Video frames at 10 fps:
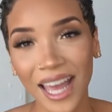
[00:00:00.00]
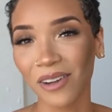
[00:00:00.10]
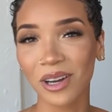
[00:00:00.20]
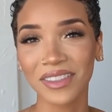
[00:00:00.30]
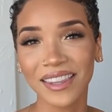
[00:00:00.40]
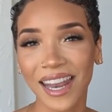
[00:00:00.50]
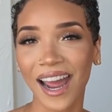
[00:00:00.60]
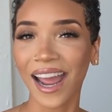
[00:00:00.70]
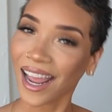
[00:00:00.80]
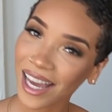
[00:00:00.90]
and one thing that
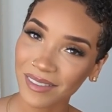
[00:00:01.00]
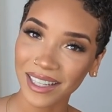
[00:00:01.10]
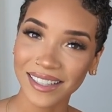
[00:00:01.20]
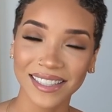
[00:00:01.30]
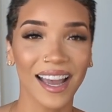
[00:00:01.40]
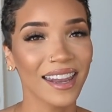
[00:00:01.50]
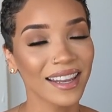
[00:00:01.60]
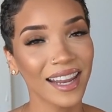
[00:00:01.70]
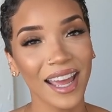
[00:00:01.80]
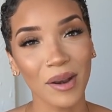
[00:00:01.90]
I am
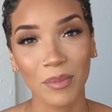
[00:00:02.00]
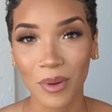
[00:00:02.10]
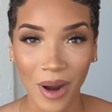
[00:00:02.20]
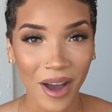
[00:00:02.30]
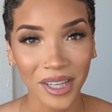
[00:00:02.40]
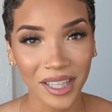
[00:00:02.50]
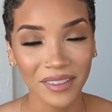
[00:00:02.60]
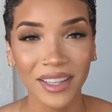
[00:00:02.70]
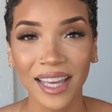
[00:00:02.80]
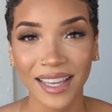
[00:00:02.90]
excited and proud
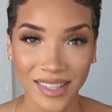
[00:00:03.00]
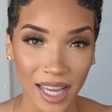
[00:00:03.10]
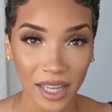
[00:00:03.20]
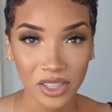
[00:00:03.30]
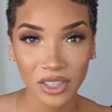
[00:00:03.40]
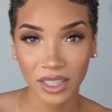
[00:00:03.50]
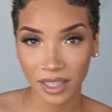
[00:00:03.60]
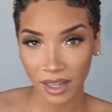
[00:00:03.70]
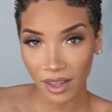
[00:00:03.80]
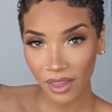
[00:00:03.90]
of, is actually